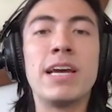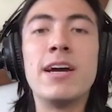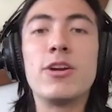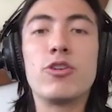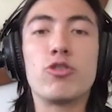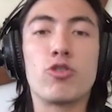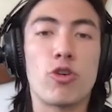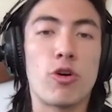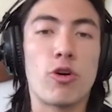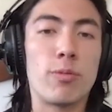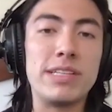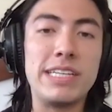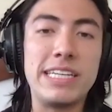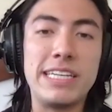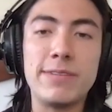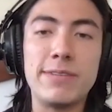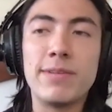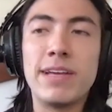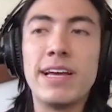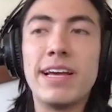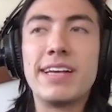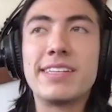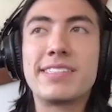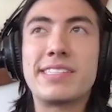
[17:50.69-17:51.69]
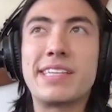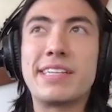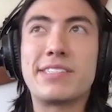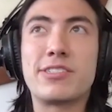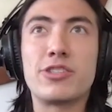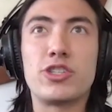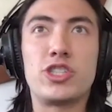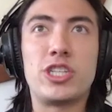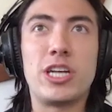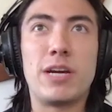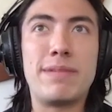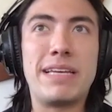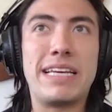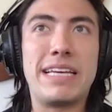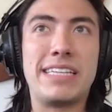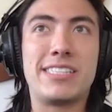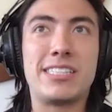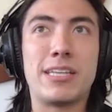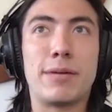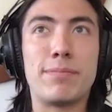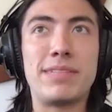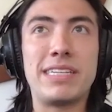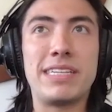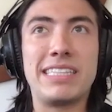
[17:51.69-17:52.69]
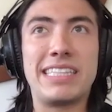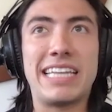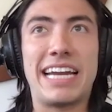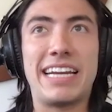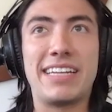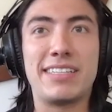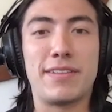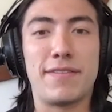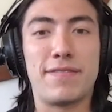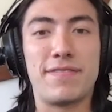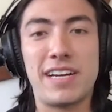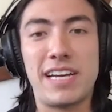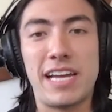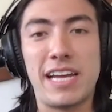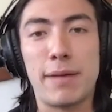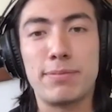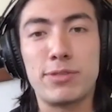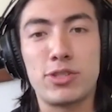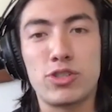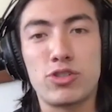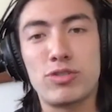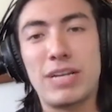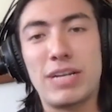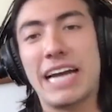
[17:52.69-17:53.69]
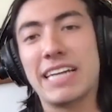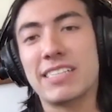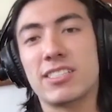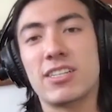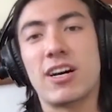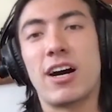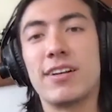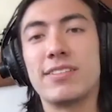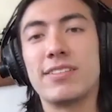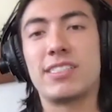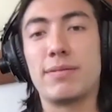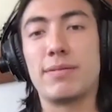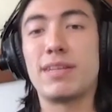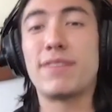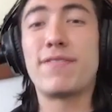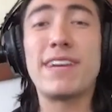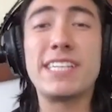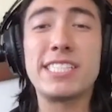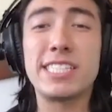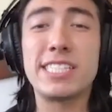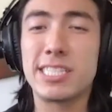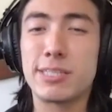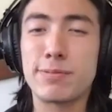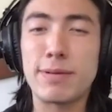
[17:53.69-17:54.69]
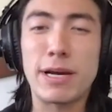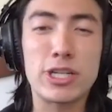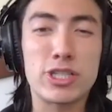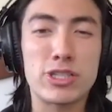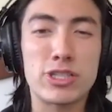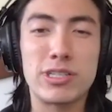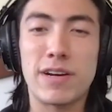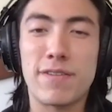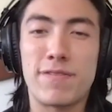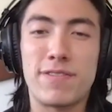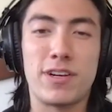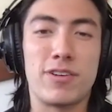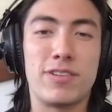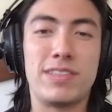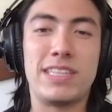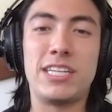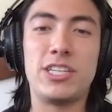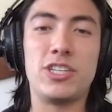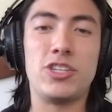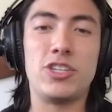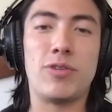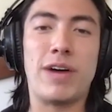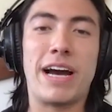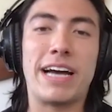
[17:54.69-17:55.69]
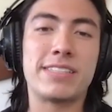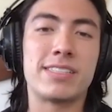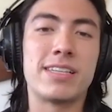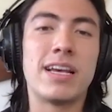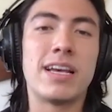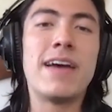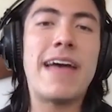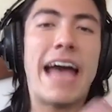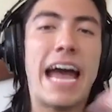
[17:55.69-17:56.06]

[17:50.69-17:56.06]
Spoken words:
Normally, censorship is something that is a very abstract concept, because especially if you're in the US.